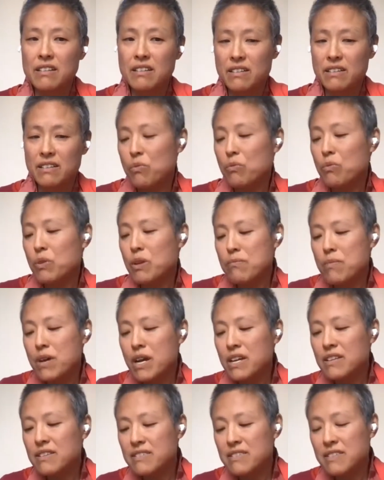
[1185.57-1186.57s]
So we
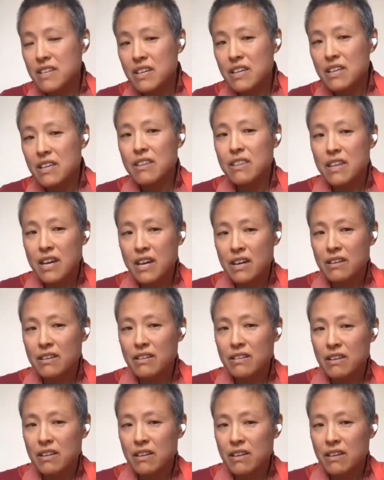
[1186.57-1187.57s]
might see that
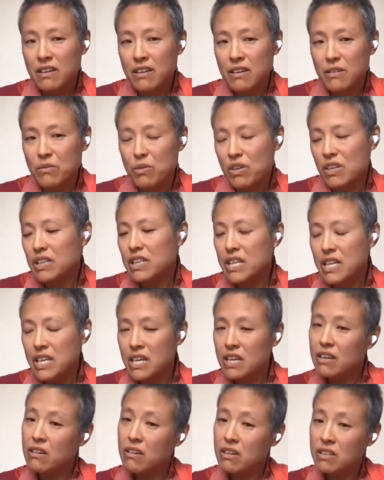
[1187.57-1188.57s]
we're
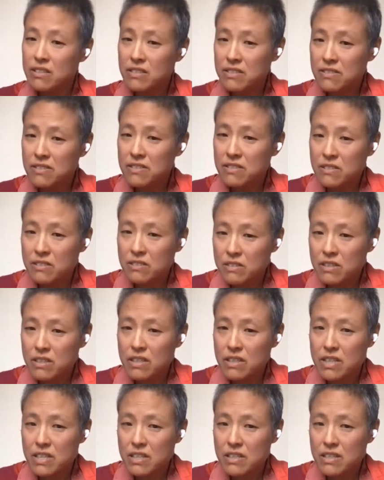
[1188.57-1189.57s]
clinging on to certain
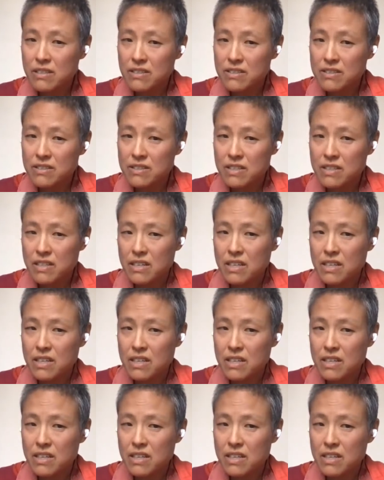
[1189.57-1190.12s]
things